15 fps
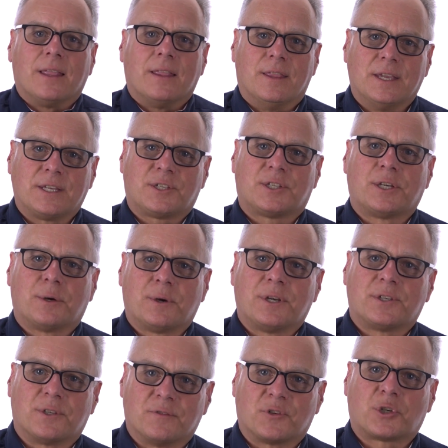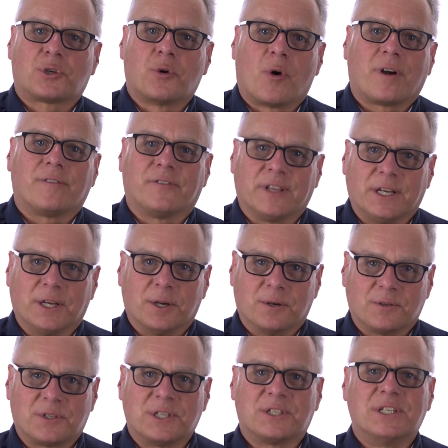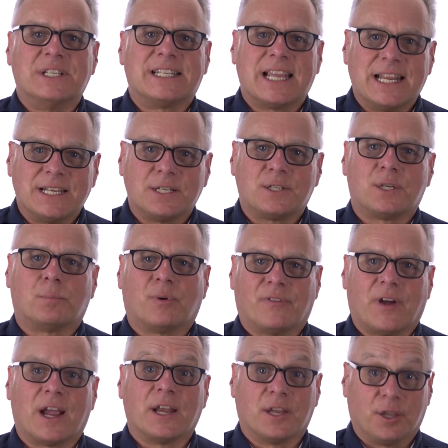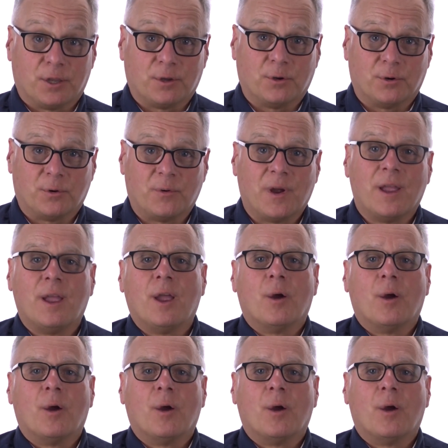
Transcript: This series of short videos is intended to provide you